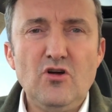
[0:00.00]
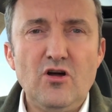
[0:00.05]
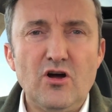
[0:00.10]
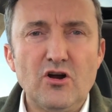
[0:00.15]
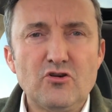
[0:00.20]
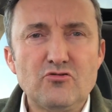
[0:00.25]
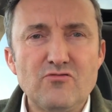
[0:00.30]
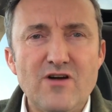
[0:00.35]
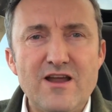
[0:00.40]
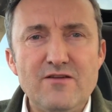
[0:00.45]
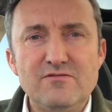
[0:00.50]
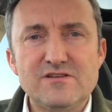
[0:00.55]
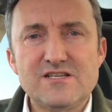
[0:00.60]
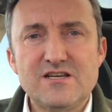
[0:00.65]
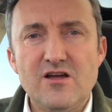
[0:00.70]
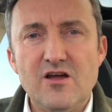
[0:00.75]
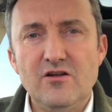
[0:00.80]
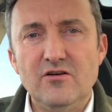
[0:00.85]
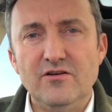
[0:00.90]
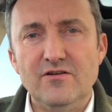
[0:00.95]
not a great
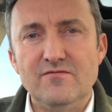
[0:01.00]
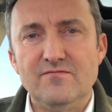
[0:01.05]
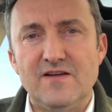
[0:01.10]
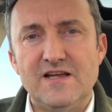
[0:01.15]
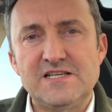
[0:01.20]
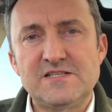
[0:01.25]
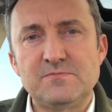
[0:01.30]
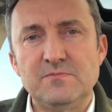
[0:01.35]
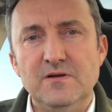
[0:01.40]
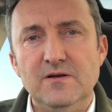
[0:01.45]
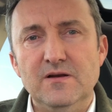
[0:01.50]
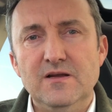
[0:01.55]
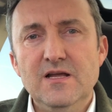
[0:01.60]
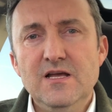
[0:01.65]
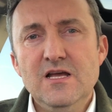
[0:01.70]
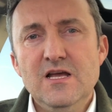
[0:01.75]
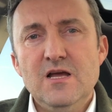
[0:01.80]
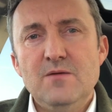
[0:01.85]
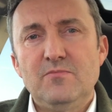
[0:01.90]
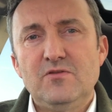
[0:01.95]
return on investment
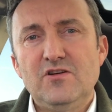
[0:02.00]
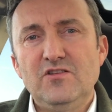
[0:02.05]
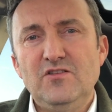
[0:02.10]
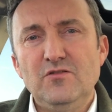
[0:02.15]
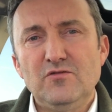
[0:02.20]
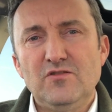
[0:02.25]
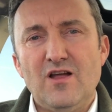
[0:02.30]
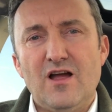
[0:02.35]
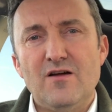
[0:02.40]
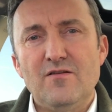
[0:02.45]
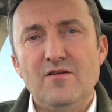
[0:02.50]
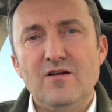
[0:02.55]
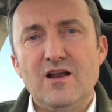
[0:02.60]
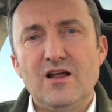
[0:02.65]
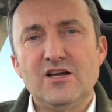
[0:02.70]
because it was a,